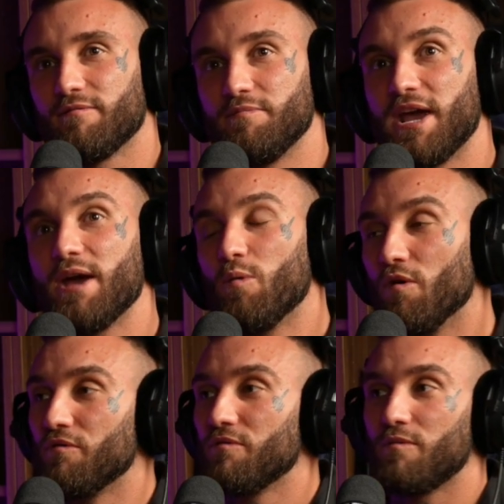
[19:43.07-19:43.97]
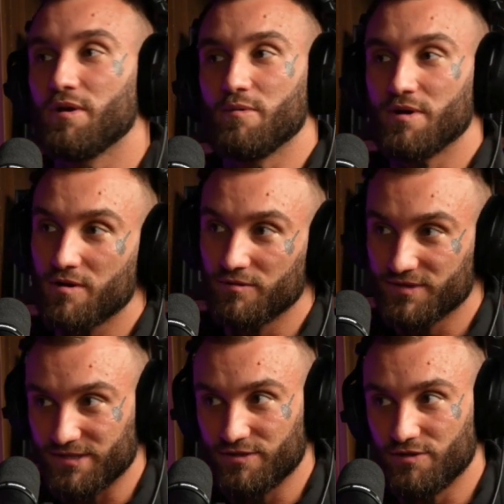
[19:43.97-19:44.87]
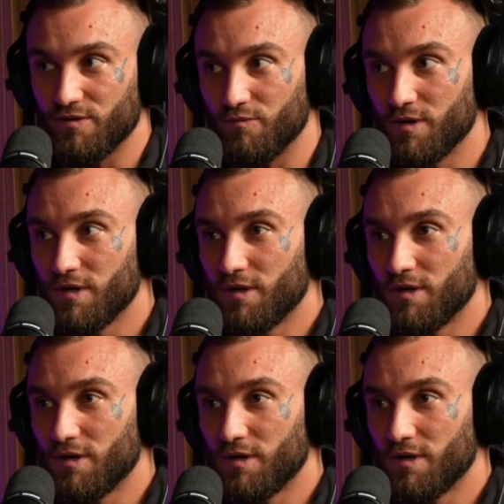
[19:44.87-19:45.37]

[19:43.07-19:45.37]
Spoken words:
from day one, when I contacted you.